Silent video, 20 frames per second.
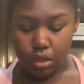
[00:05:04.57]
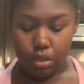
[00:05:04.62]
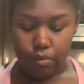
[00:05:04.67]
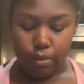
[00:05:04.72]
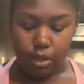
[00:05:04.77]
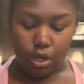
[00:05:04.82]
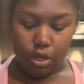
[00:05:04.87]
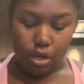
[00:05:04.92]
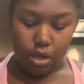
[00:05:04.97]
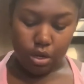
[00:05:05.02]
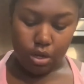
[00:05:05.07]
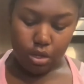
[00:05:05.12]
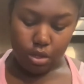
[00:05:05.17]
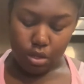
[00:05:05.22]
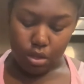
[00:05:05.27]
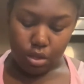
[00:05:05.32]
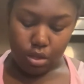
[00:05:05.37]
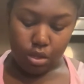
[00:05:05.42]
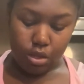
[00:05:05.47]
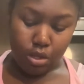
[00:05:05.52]
to be
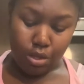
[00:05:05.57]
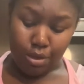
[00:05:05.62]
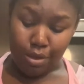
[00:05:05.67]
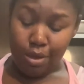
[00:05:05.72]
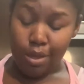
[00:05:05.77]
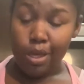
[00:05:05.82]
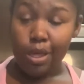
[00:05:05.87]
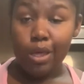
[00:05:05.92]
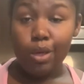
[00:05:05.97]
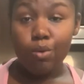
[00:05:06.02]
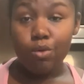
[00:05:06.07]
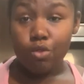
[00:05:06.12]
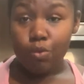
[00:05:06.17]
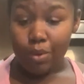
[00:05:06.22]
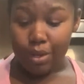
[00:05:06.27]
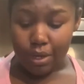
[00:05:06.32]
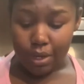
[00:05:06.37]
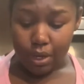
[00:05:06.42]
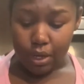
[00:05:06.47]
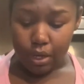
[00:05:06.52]
honest. It was
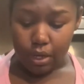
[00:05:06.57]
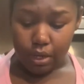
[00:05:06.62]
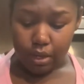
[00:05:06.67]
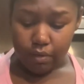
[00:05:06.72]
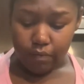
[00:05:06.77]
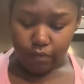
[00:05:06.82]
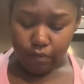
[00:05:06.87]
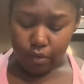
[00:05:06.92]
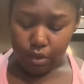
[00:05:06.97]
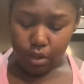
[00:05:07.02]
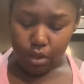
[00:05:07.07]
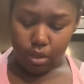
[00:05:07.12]
$1.99 for